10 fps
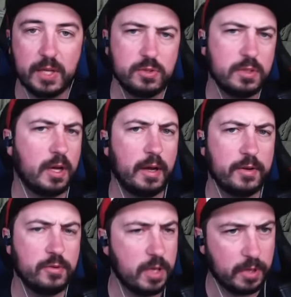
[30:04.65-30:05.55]
I
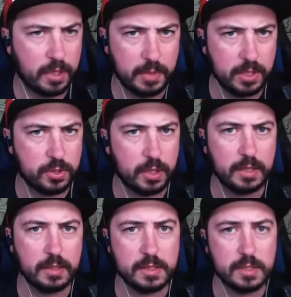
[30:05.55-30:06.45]
do not recommend
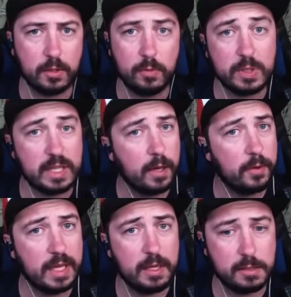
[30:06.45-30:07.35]
trying this at home without
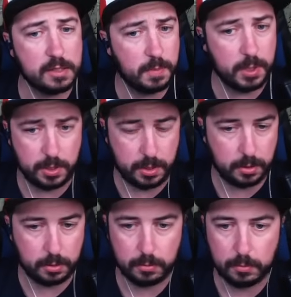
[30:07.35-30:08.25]
a smudge stick.
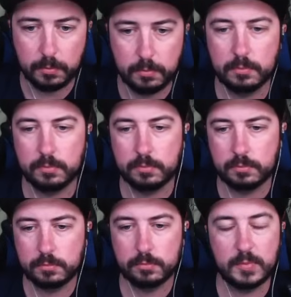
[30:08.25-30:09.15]

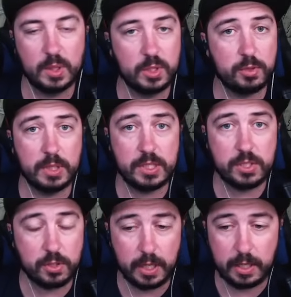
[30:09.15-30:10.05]
Unless you're really just
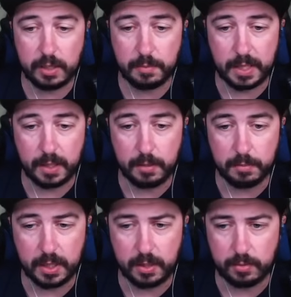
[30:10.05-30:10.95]
caught out in a bind,
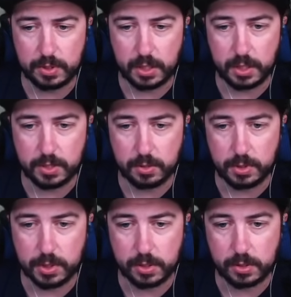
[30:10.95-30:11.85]
but in which case you would
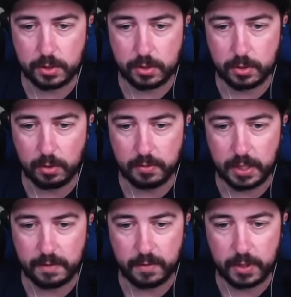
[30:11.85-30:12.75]
just go over to
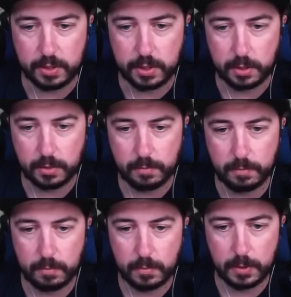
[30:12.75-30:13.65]
that fridge.
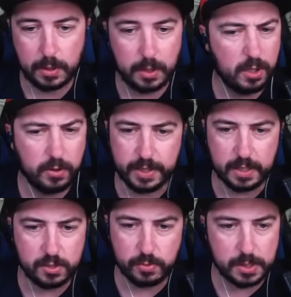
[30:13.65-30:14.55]
Look at that
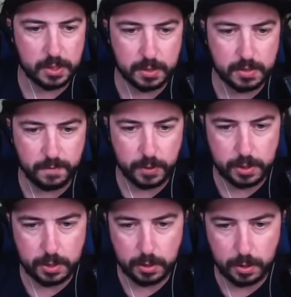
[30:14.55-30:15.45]
sweet, sexy
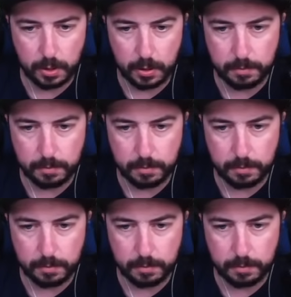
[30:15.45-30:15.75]
fridge. Alright.